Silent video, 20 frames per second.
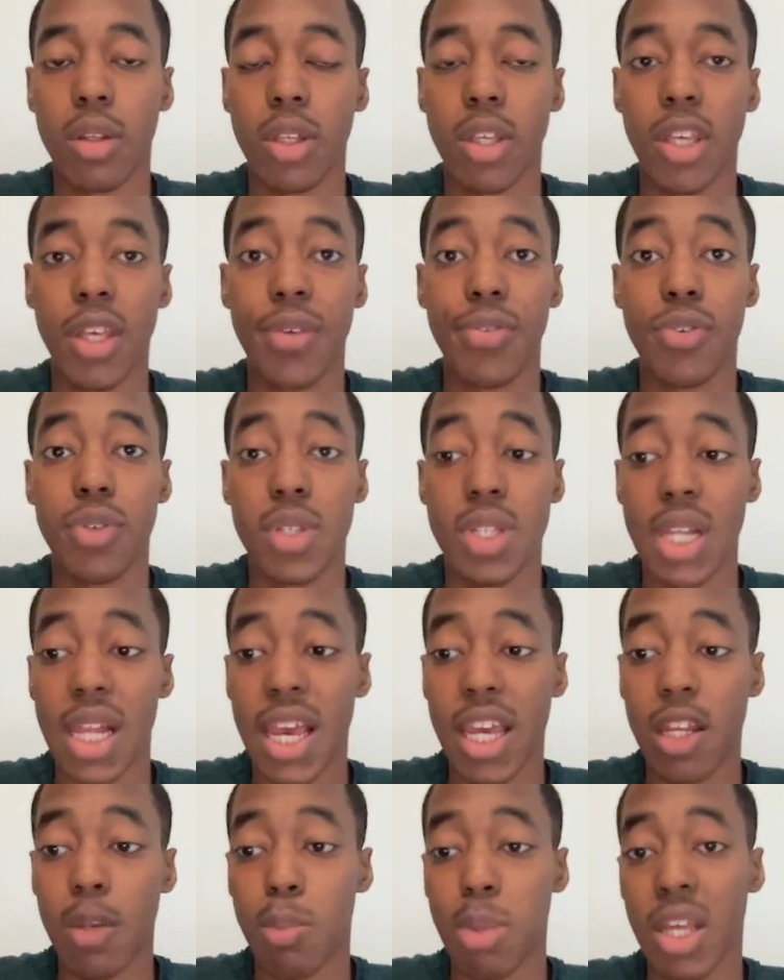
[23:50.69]
If you
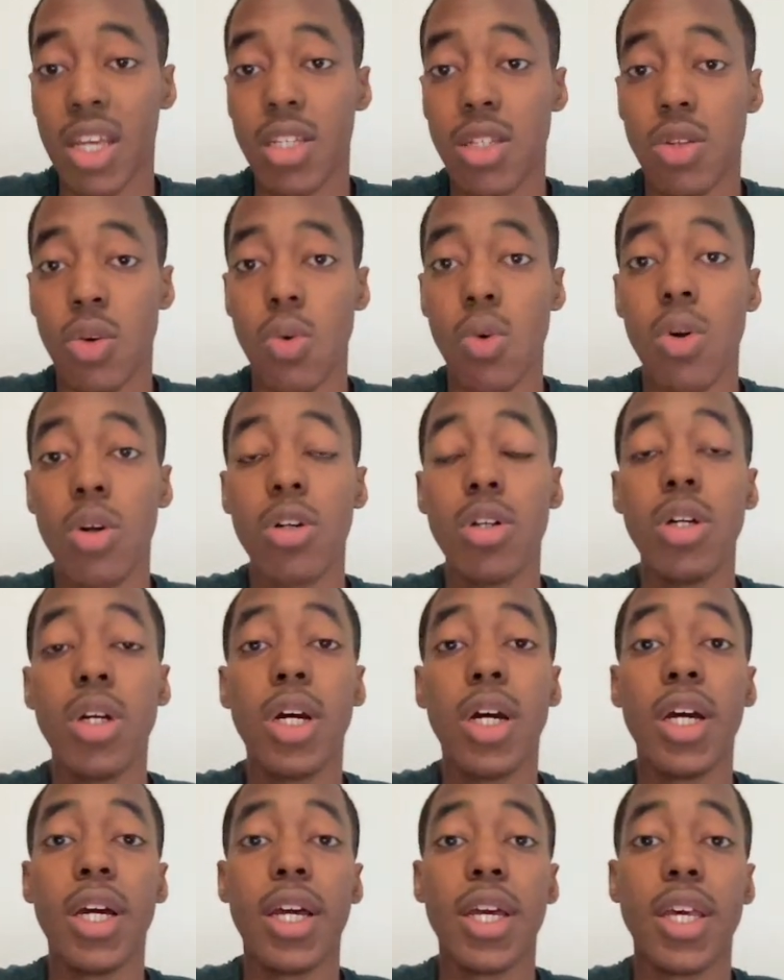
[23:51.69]
select place order,
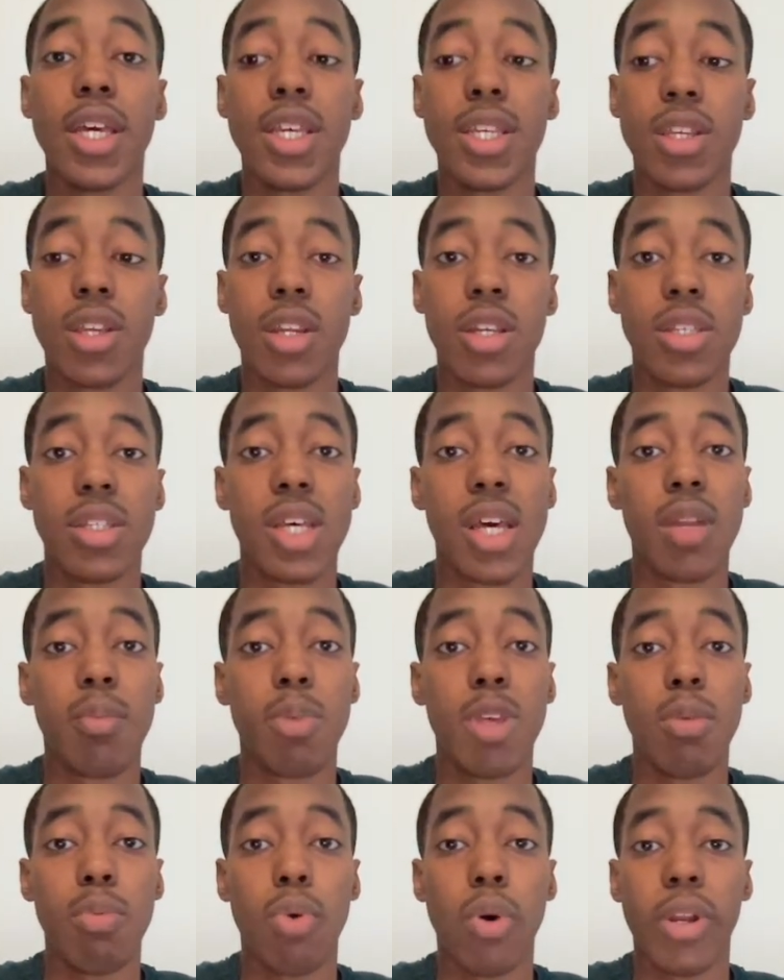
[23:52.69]
it's going to send
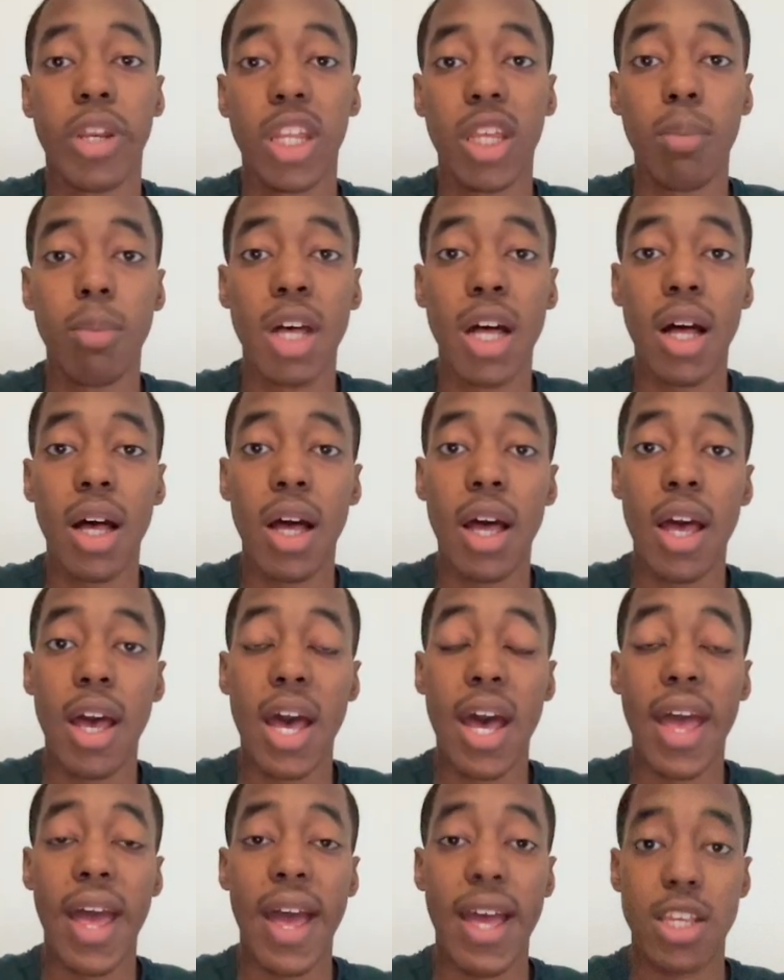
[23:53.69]
people an email
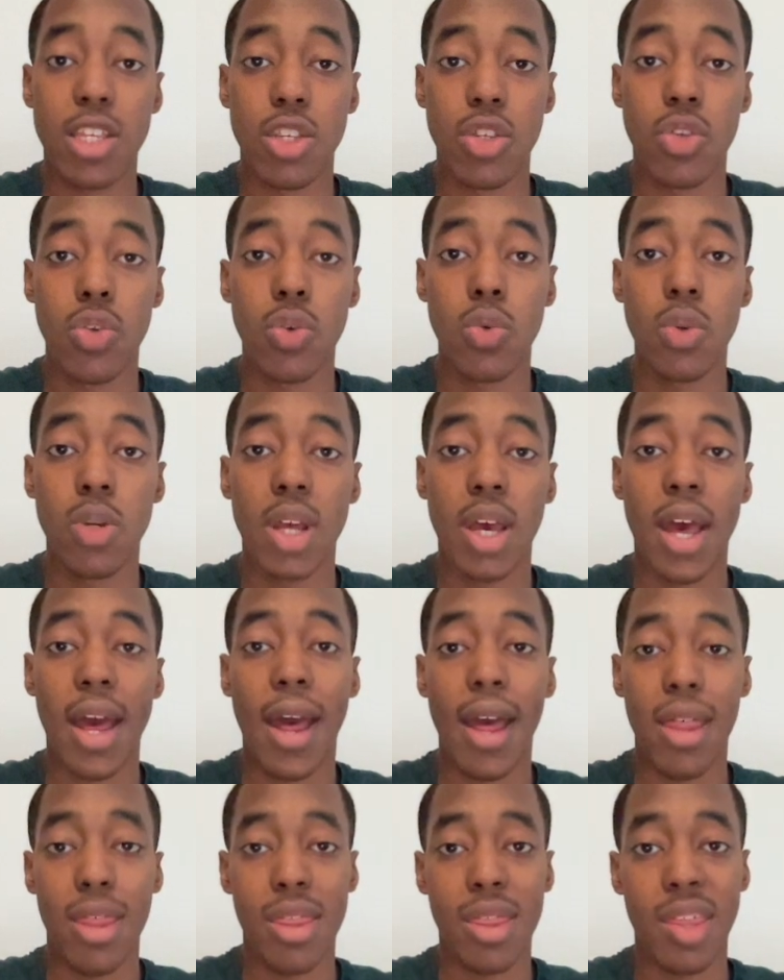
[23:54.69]
as soon
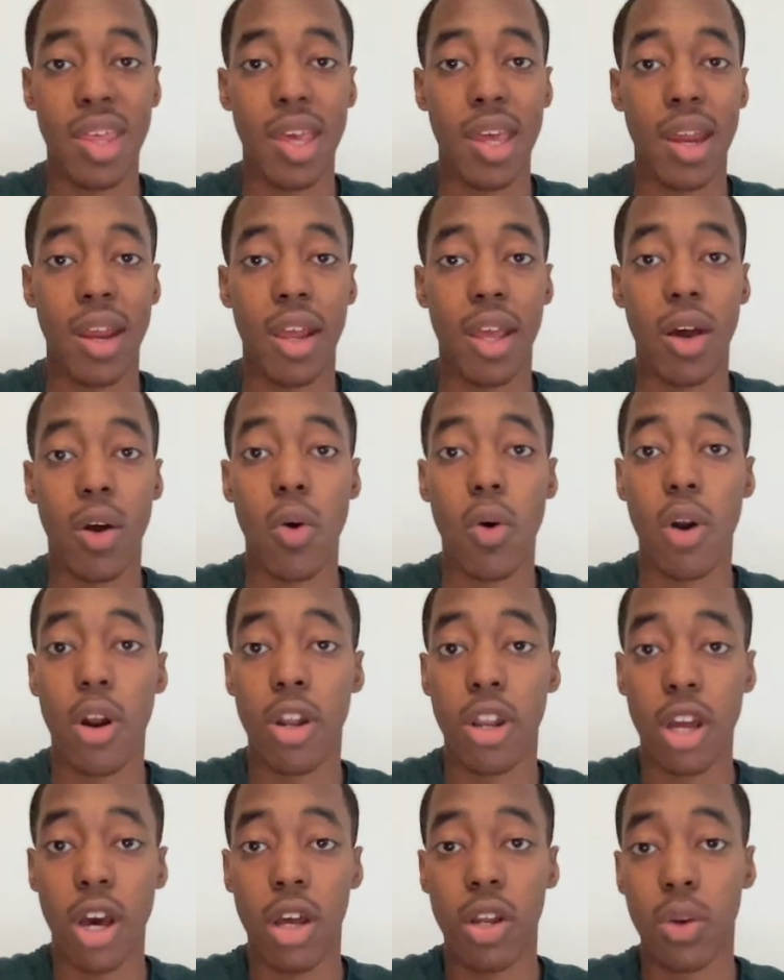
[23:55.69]
as they are
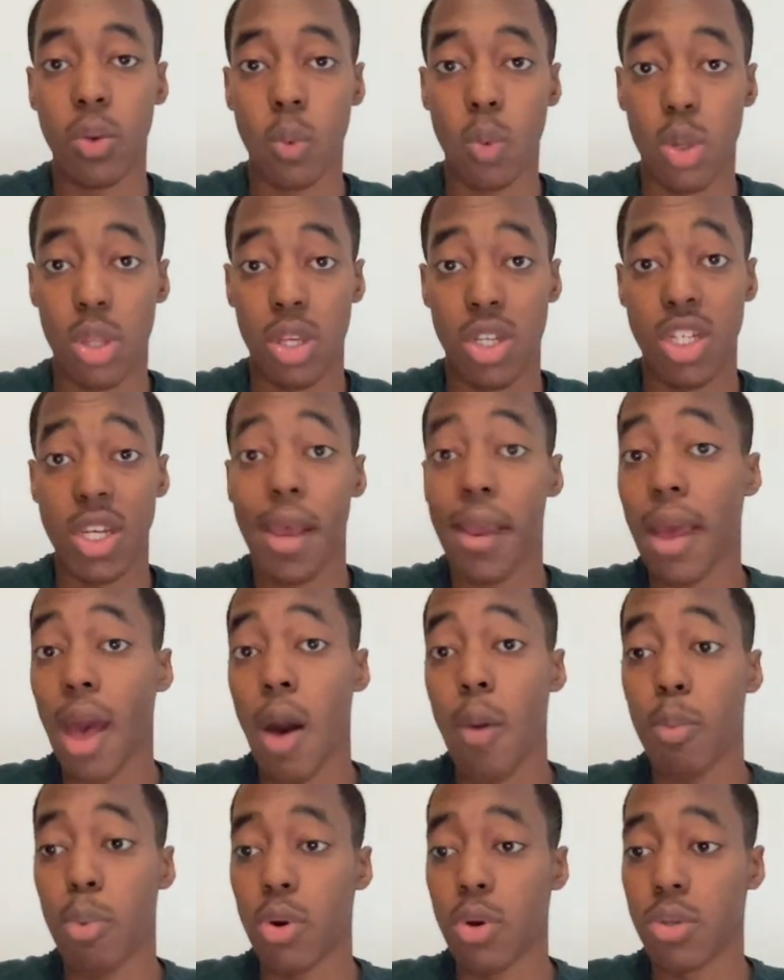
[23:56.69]
done with the checkout
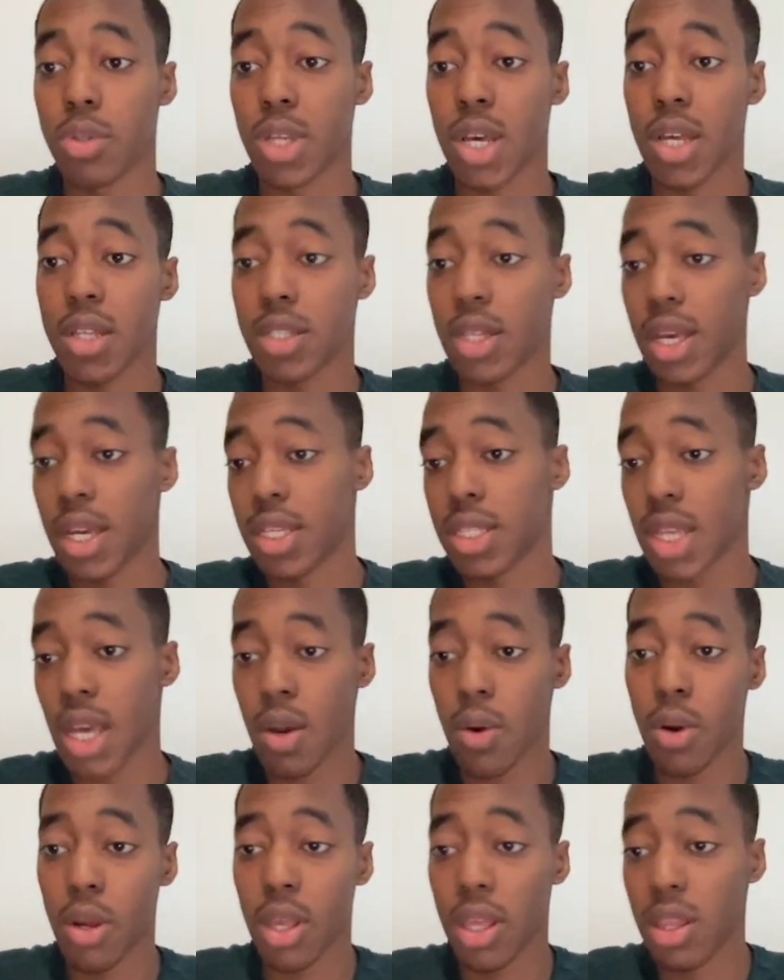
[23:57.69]
process,
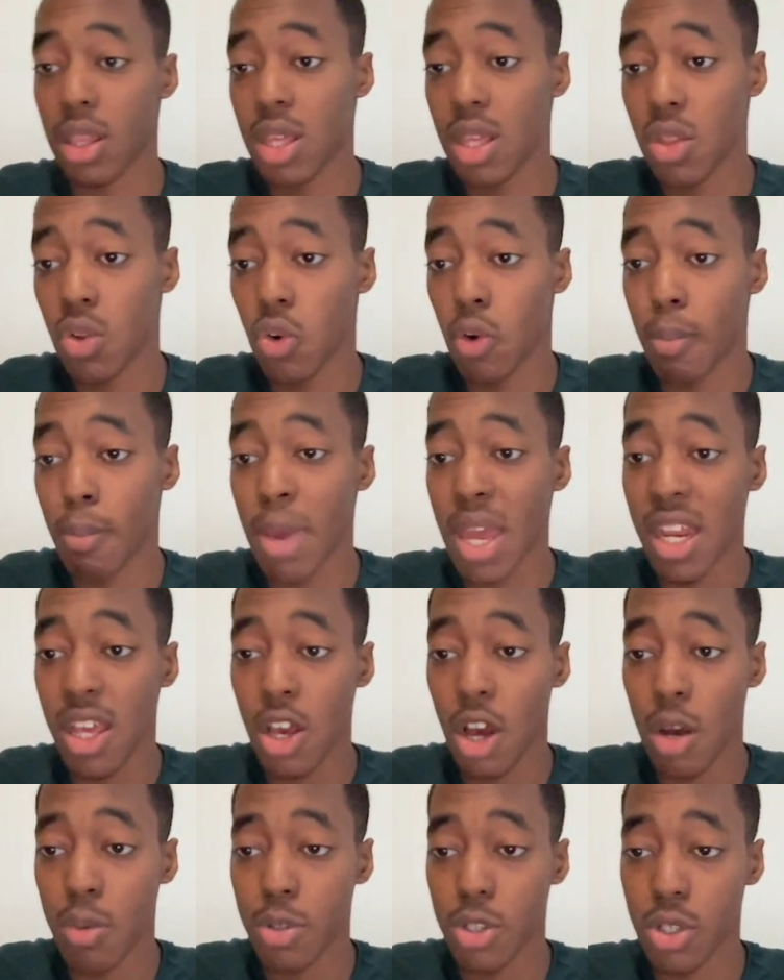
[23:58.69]
etc. And these are many
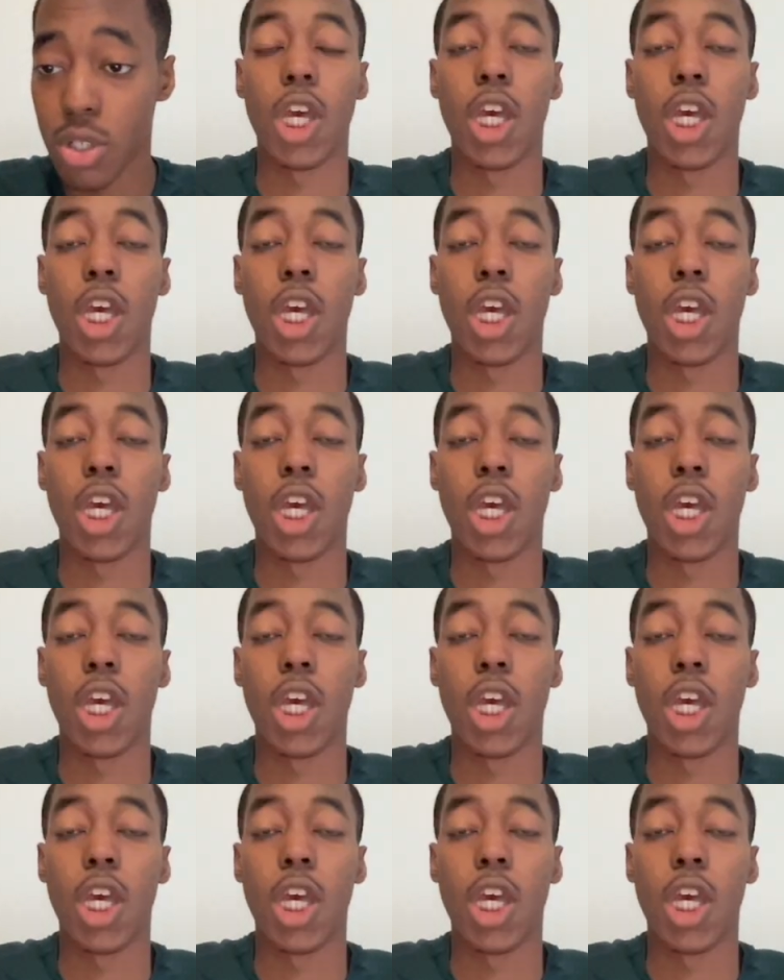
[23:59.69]
options.